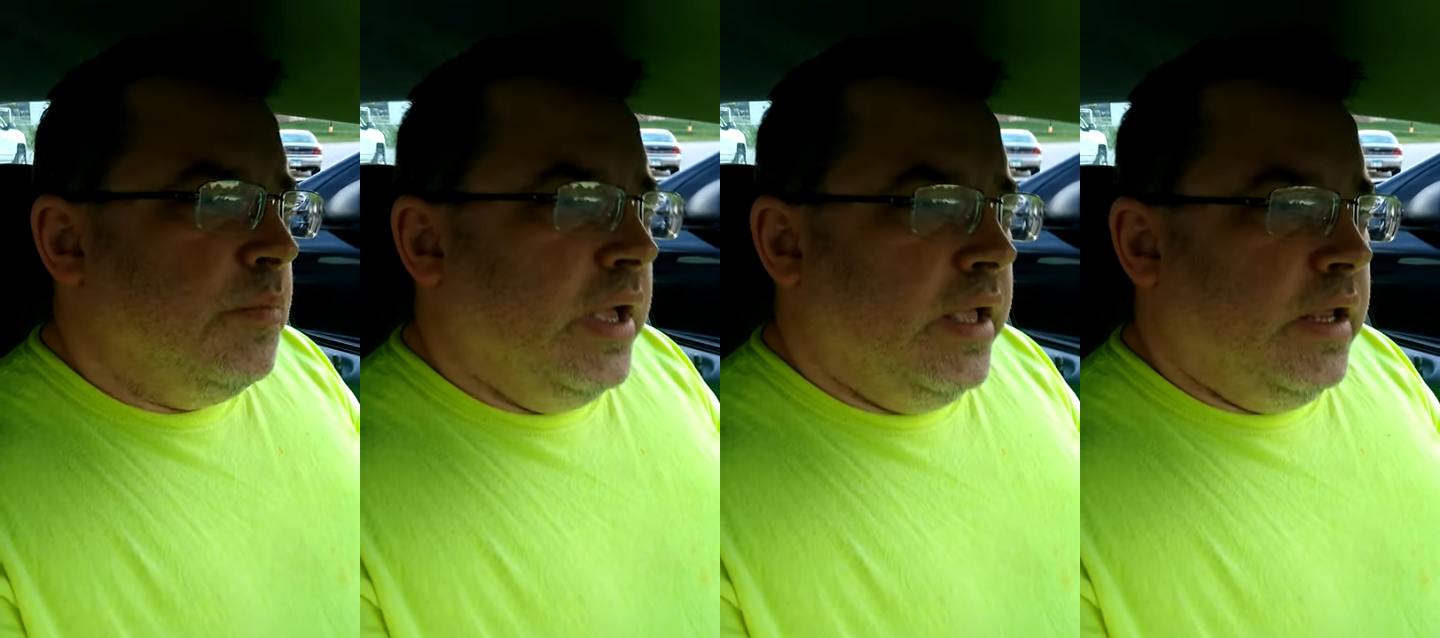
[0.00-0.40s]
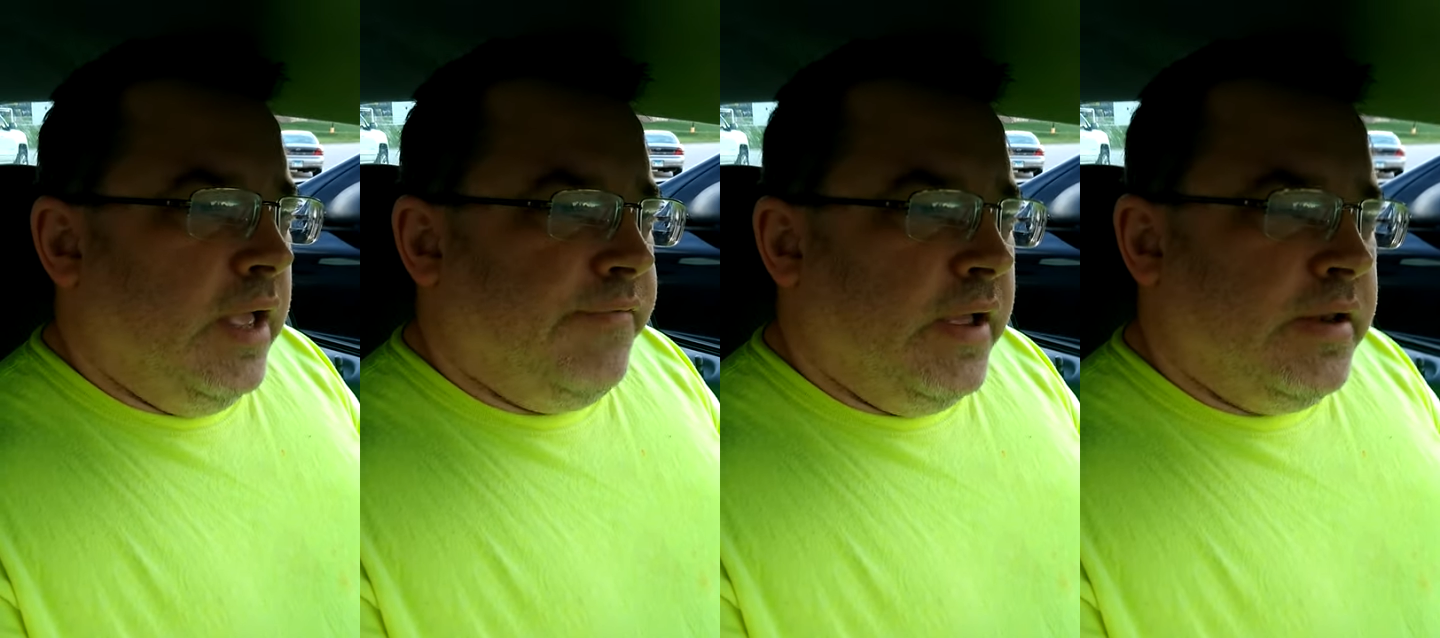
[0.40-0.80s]
But
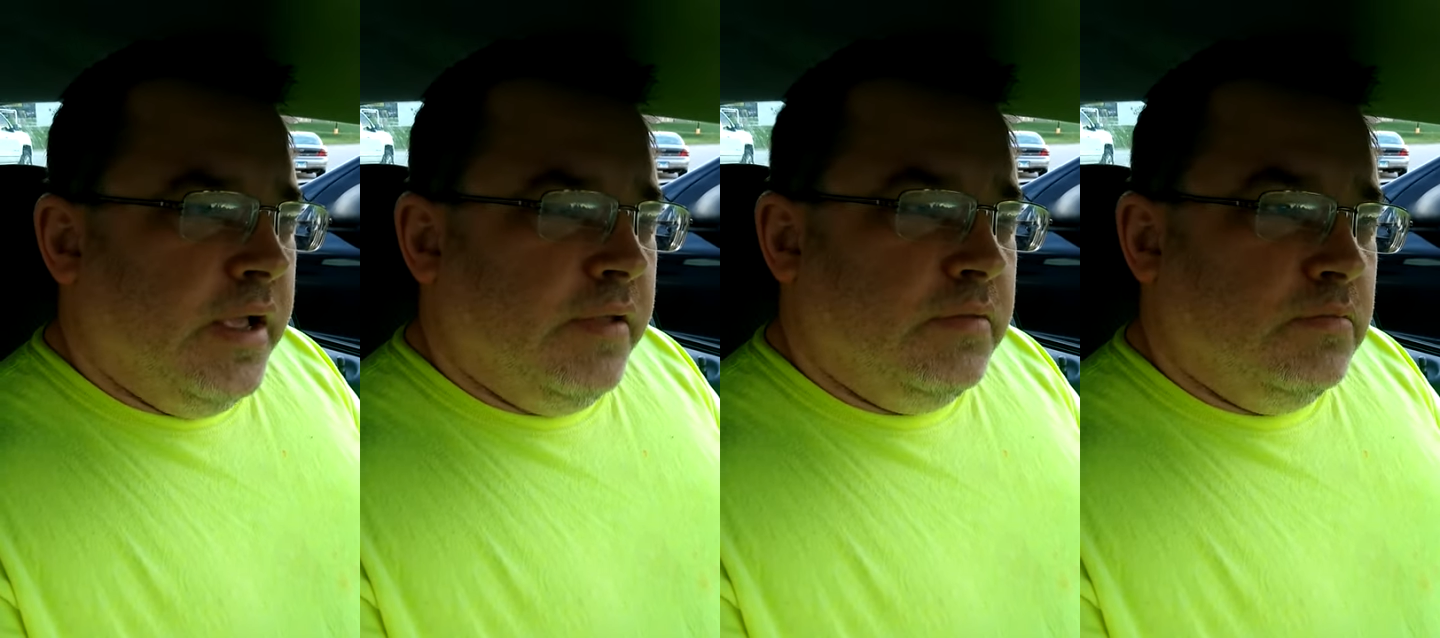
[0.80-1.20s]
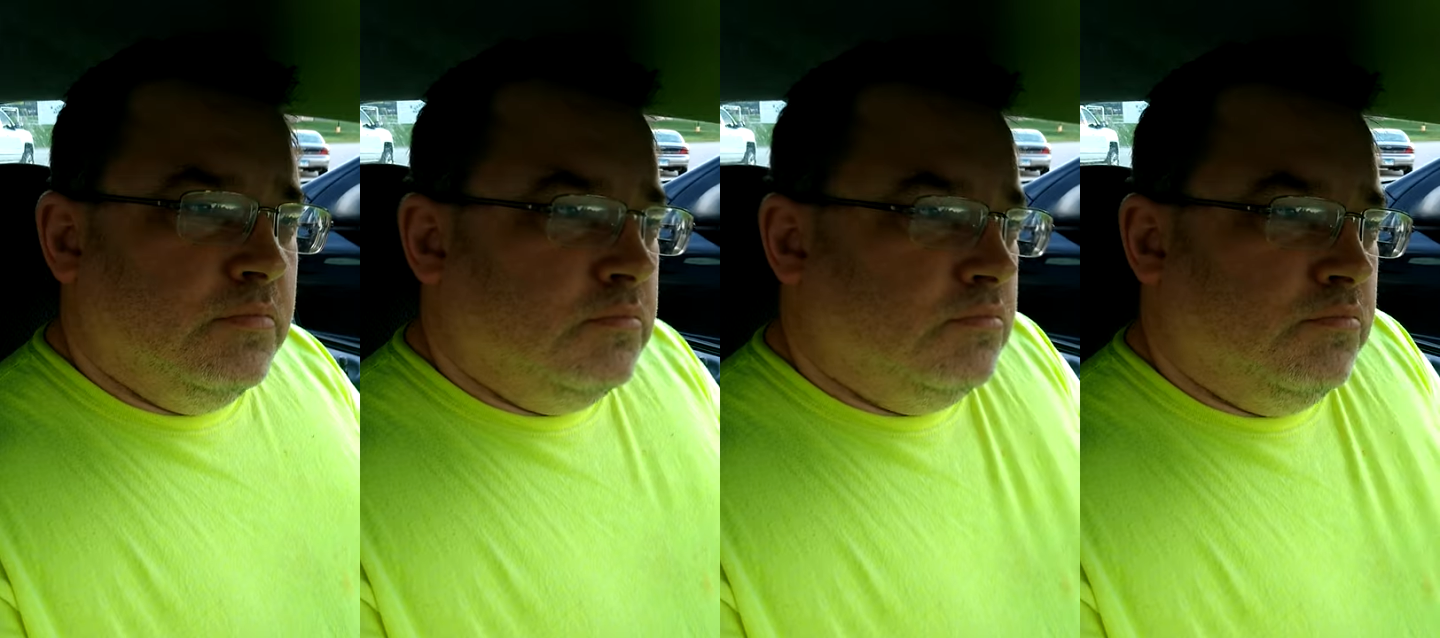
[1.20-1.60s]
I found out
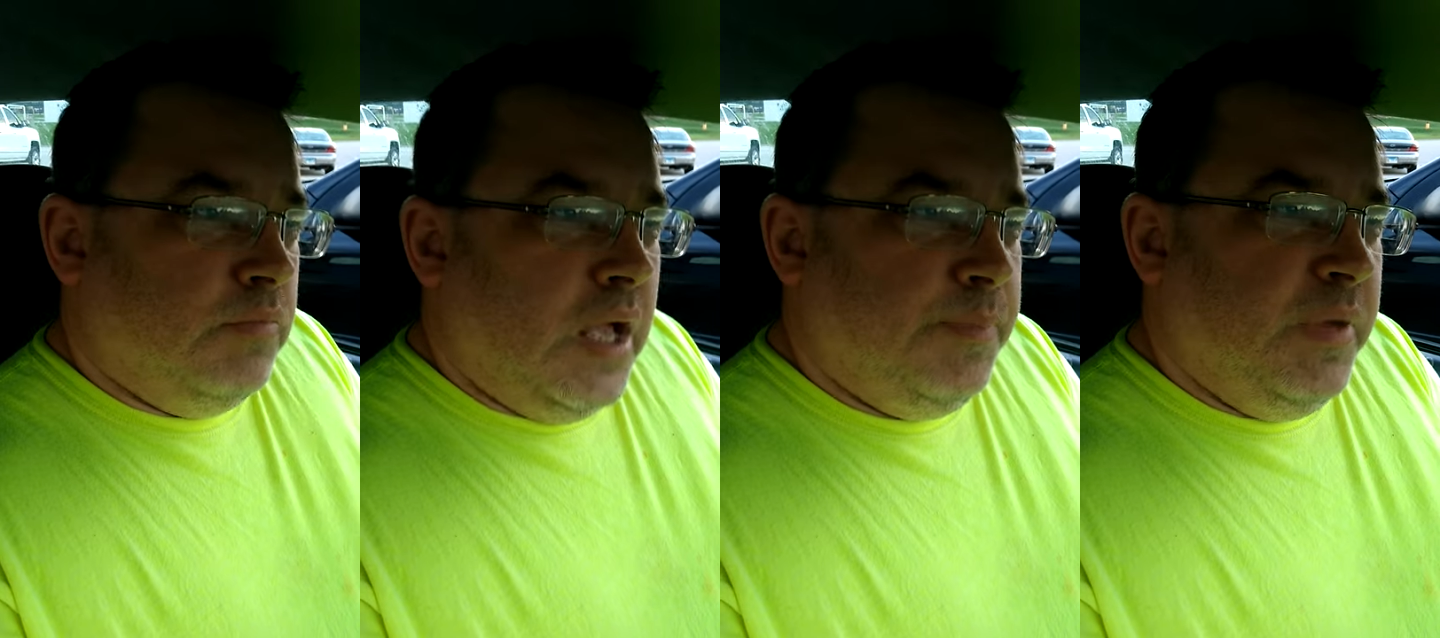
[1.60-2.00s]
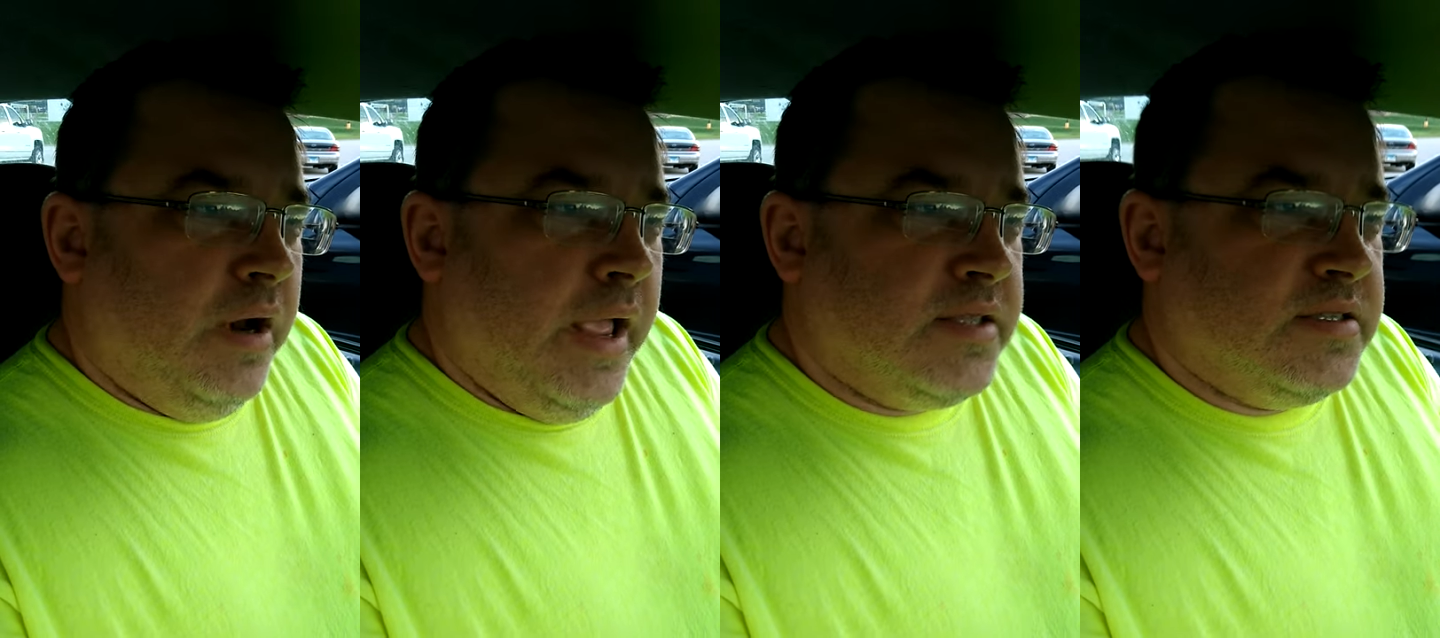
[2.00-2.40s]
by
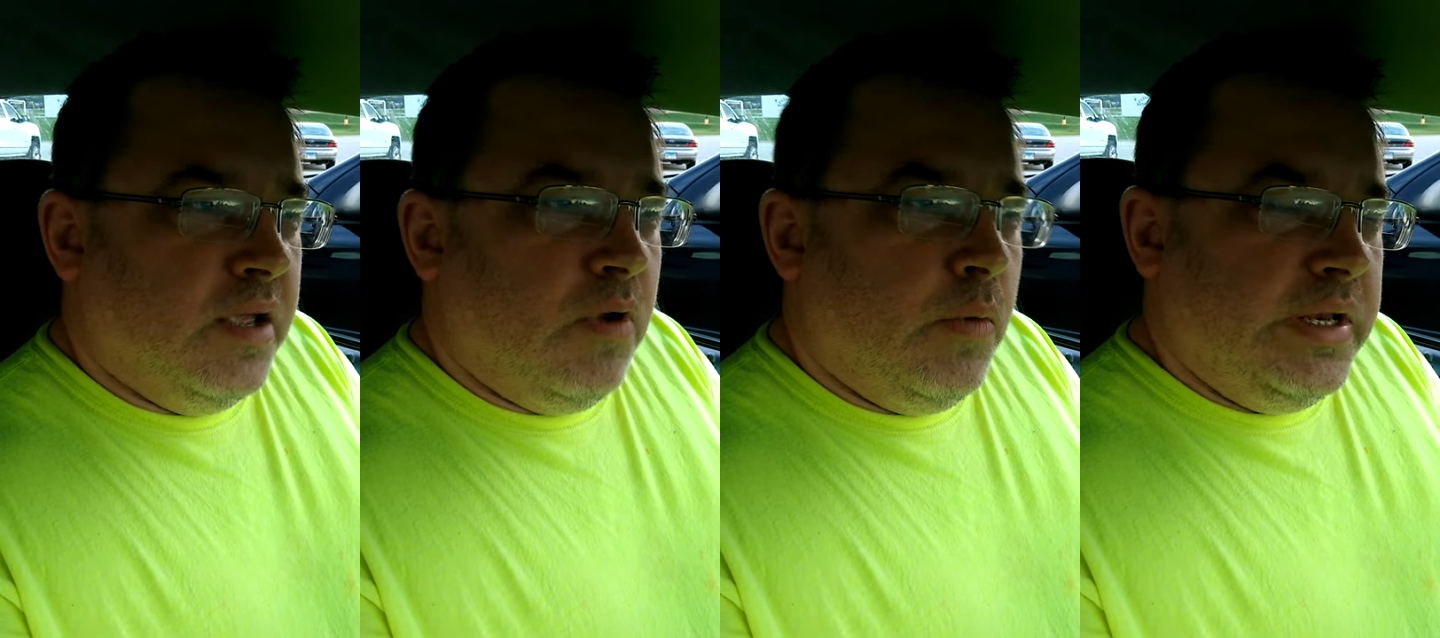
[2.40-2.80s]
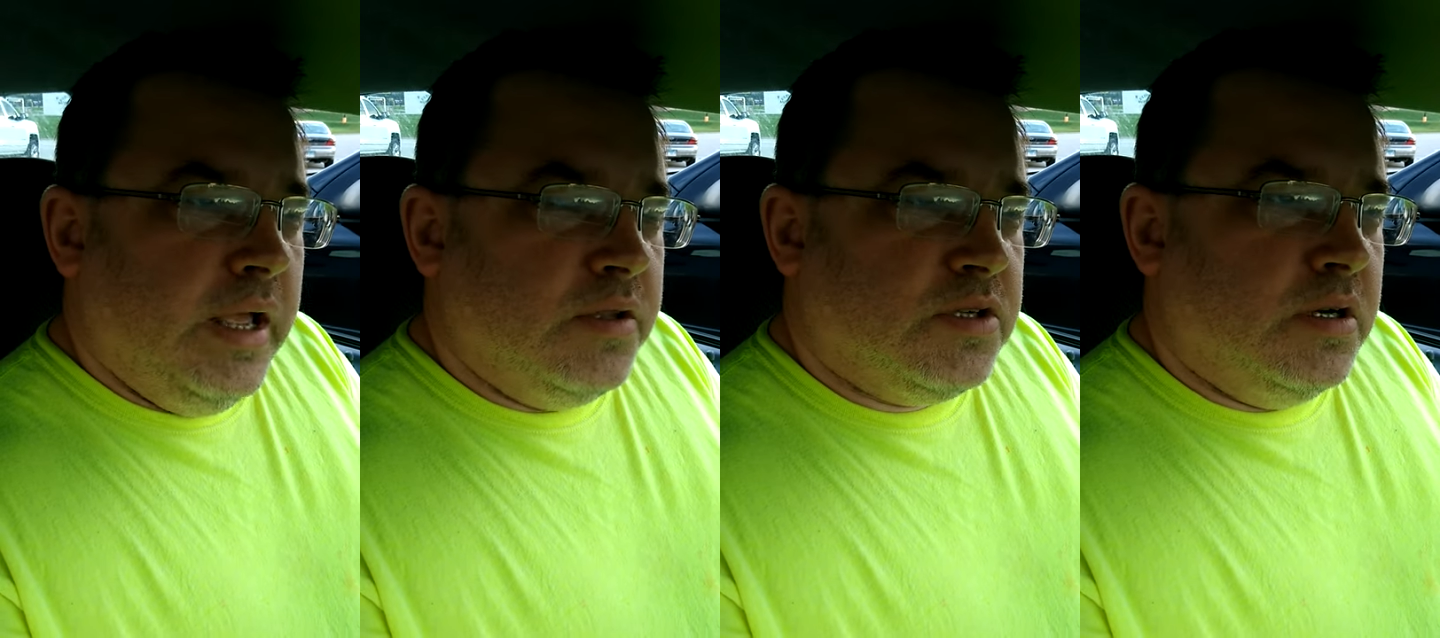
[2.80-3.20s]
mere accident when I went
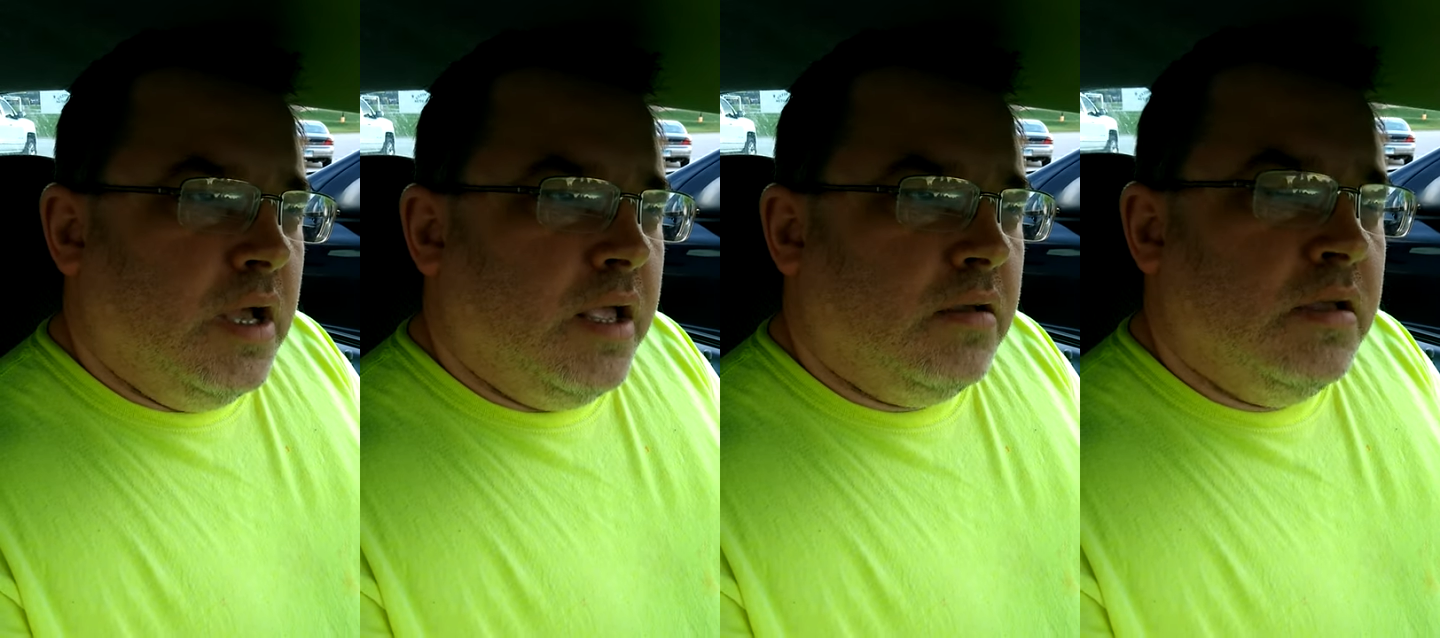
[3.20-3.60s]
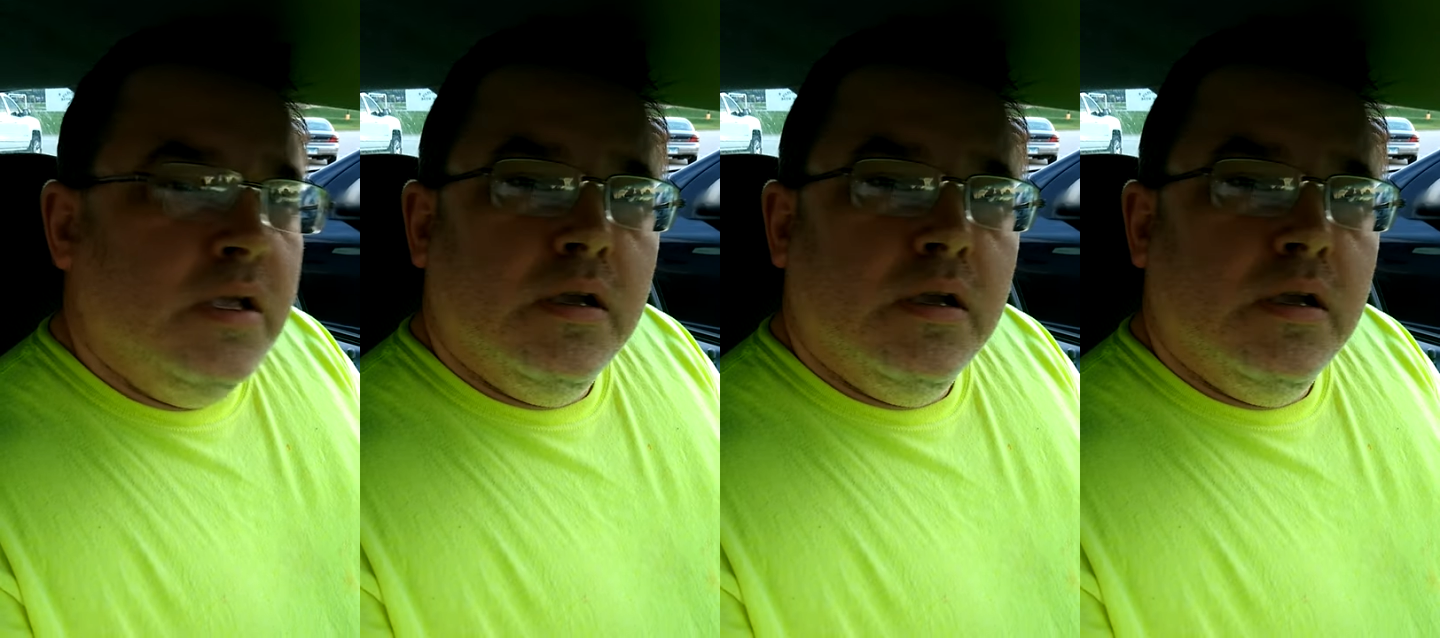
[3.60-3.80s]
down a certain aisle,